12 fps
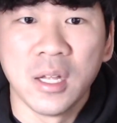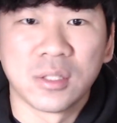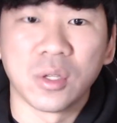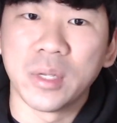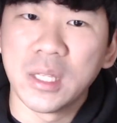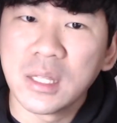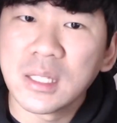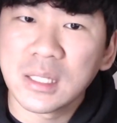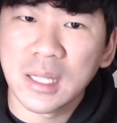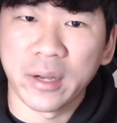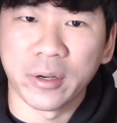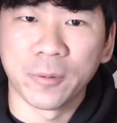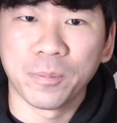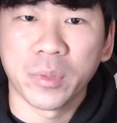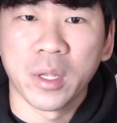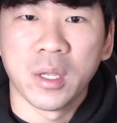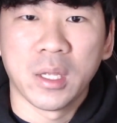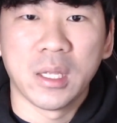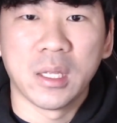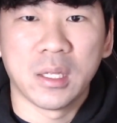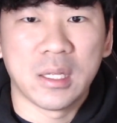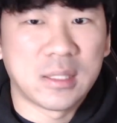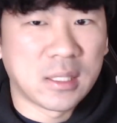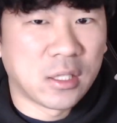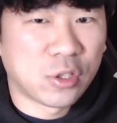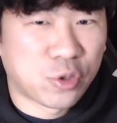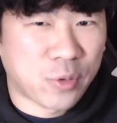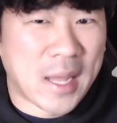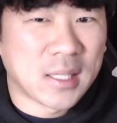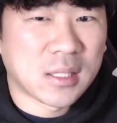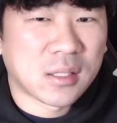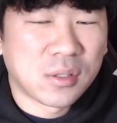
So in this letter is an address